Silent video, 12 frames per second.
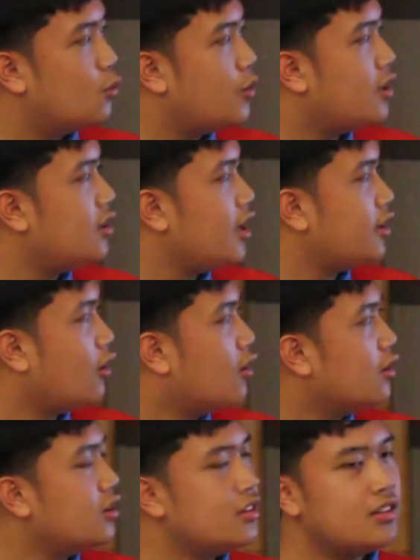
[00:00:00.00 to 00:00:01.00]
Well, it
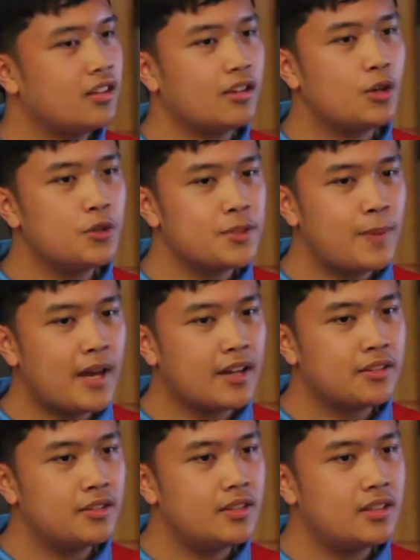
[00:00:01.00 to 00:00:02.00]
all goes
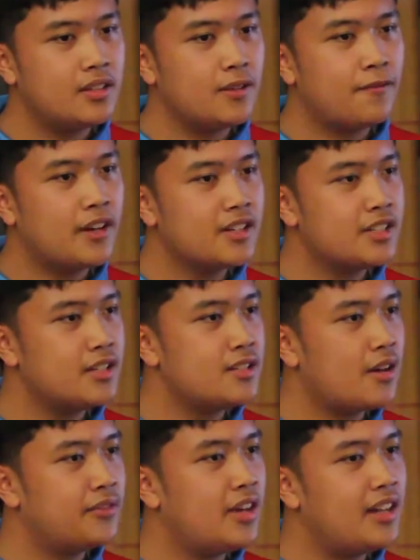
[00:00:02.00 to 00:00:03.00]
back to the
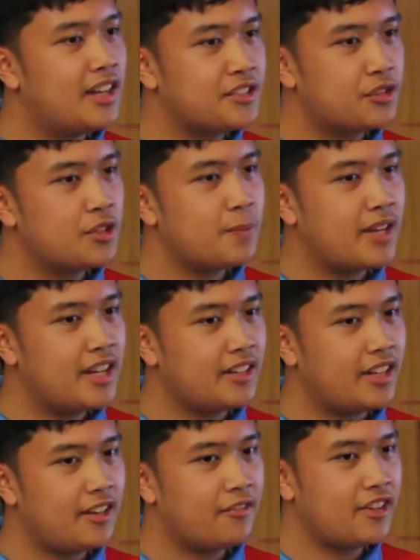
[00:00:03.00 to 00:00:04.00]
functions of the electromagnetic
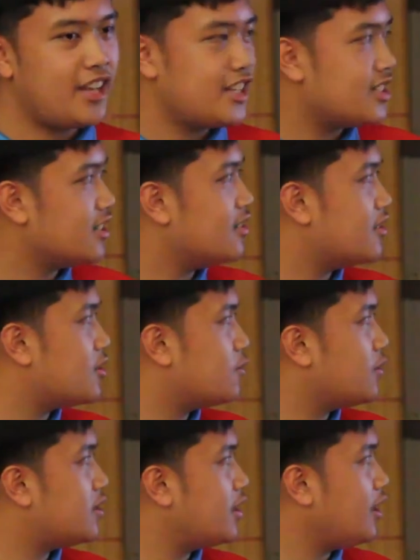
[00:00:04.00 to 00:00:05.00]
radiation. You
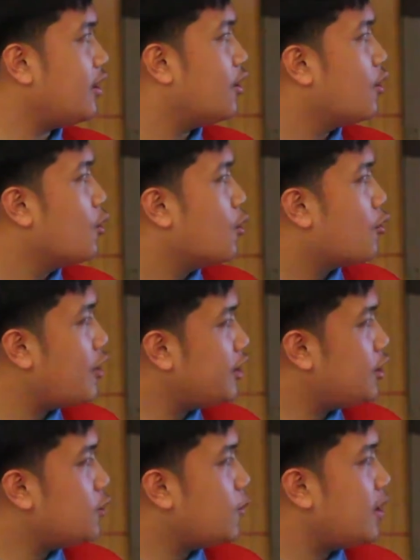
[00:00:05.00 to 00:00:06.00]
see,
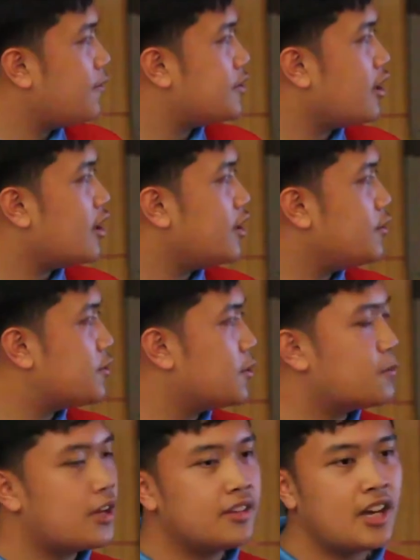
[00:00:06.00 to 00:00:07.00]
radio waves that are used
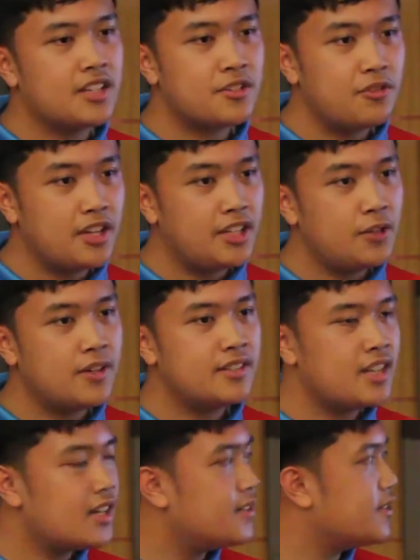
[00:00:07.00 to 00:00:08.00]
to broadcast radio
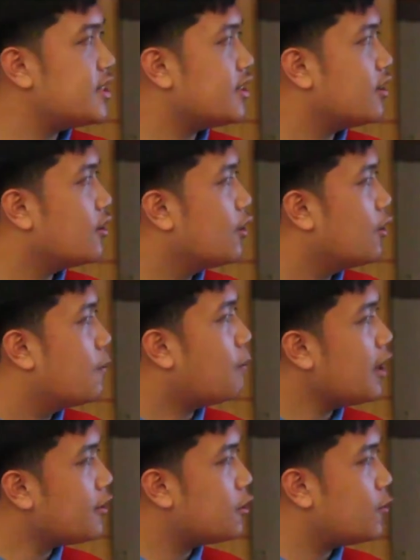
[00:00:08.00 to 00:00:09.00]
and television.
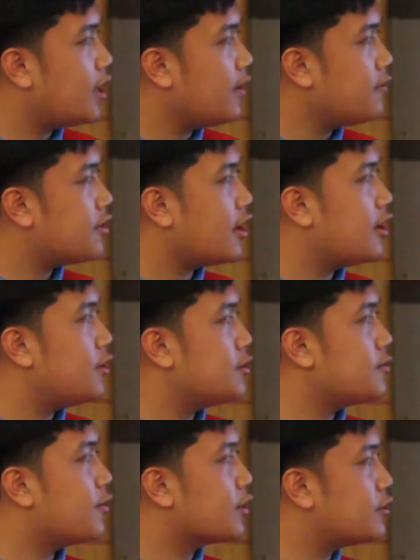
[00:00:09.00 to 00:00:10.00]
Microwaves that are
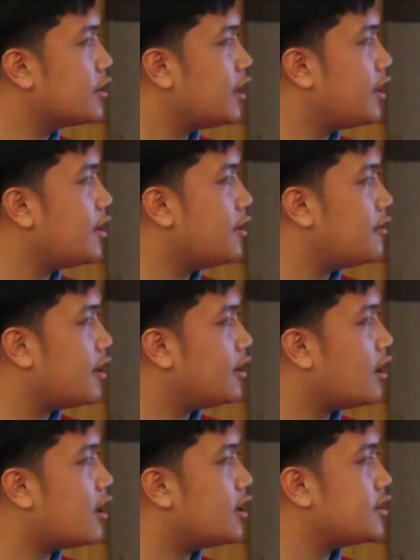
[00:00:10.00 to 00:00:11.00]
used for cooking,
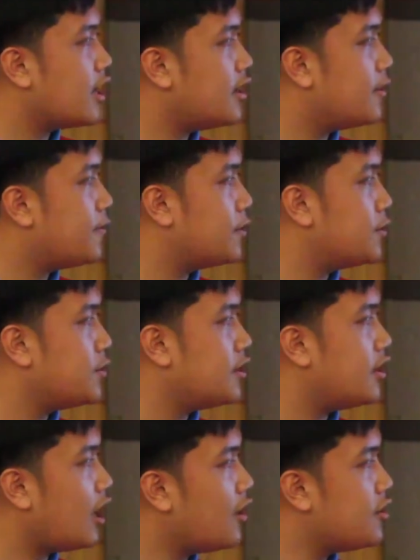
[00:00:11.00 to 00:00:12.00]
radar,
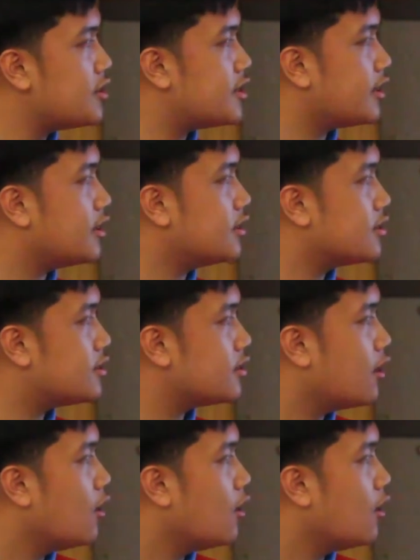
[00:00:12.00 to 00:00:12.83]
telephones, and other signals.